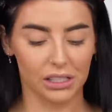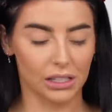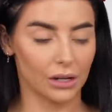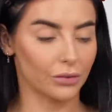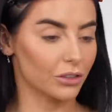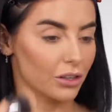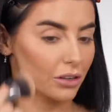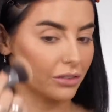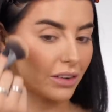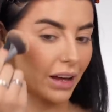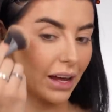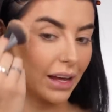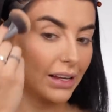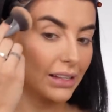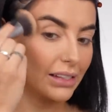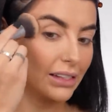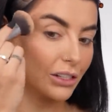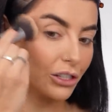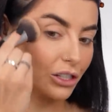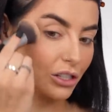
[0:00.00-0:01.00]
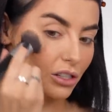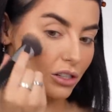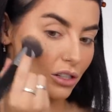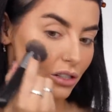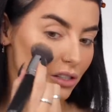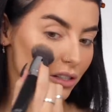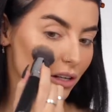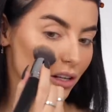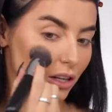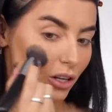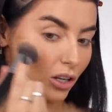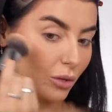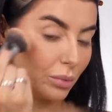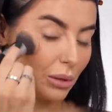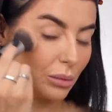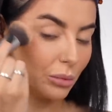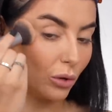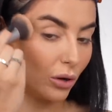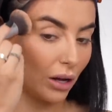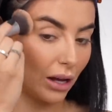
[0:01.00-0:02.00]
stuff on your face. It just looks like you're a
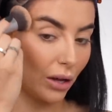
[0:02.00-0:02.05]
bit more